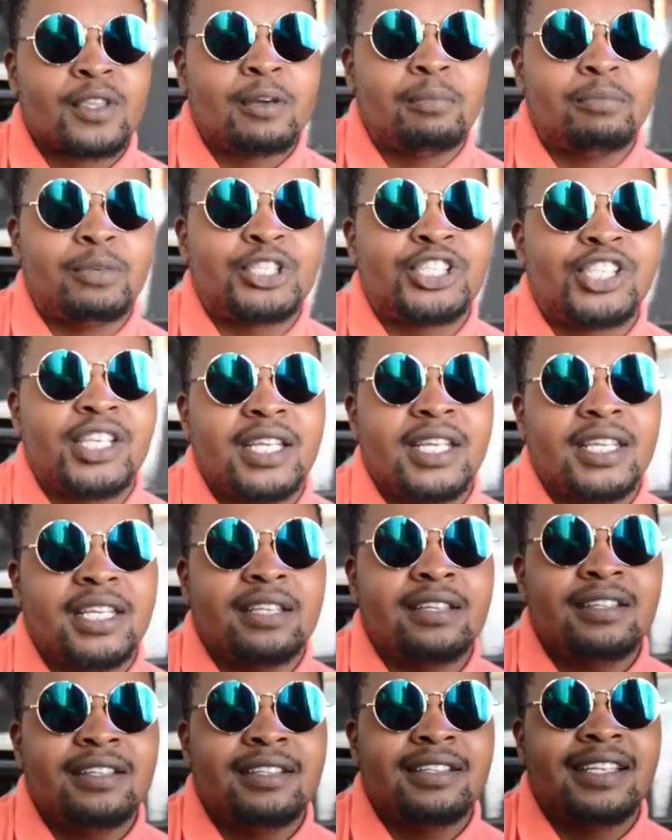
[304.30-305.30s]

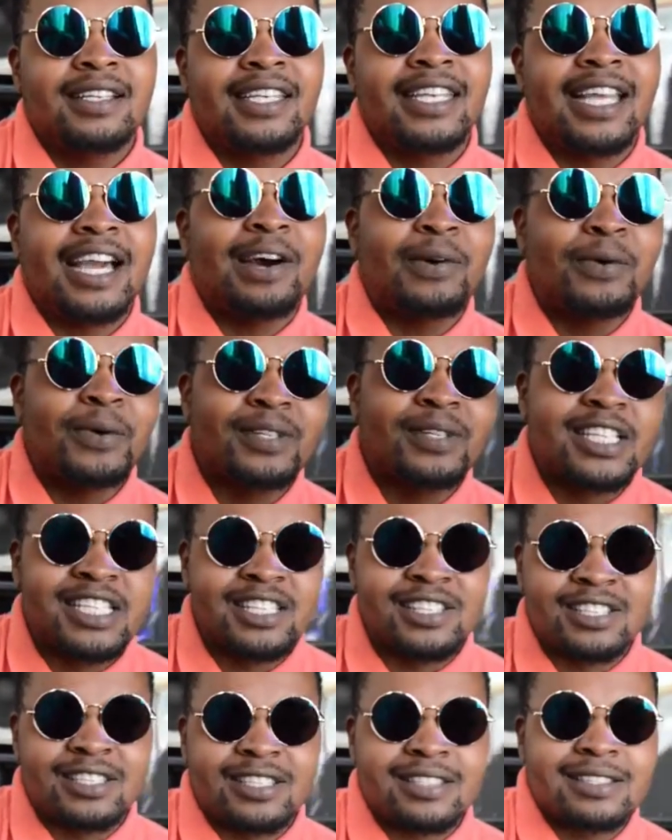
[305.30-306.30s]
Mochene now
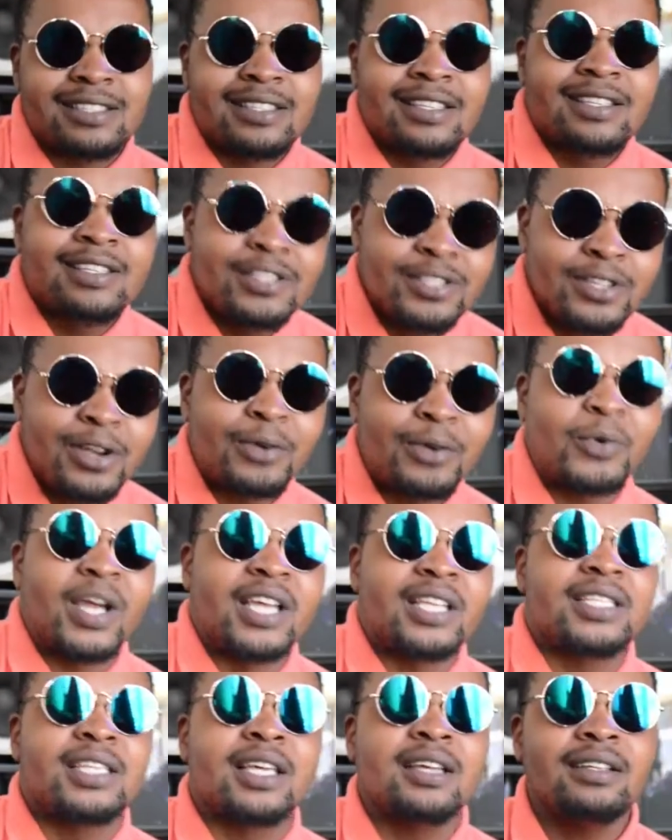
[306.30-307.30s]
is
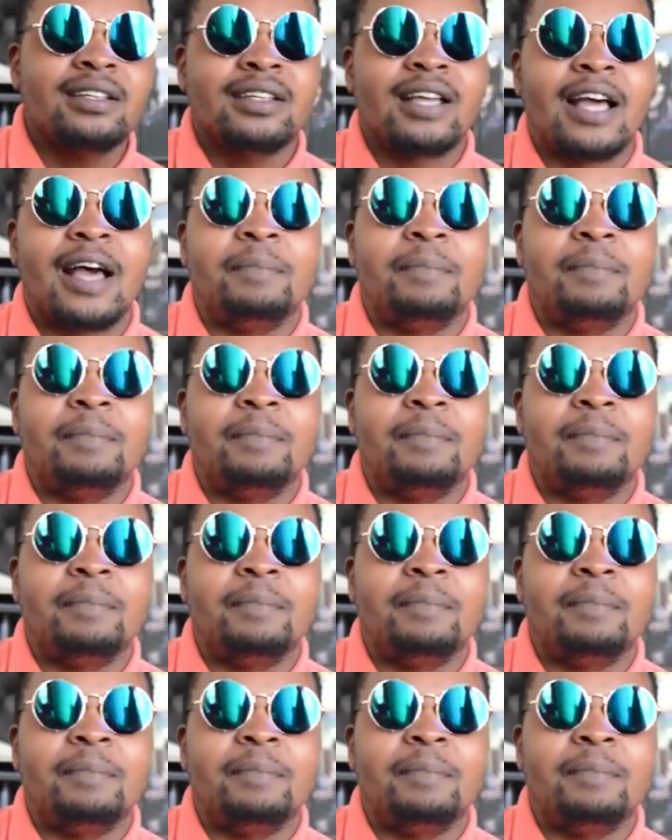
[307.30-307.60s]
songwriter, I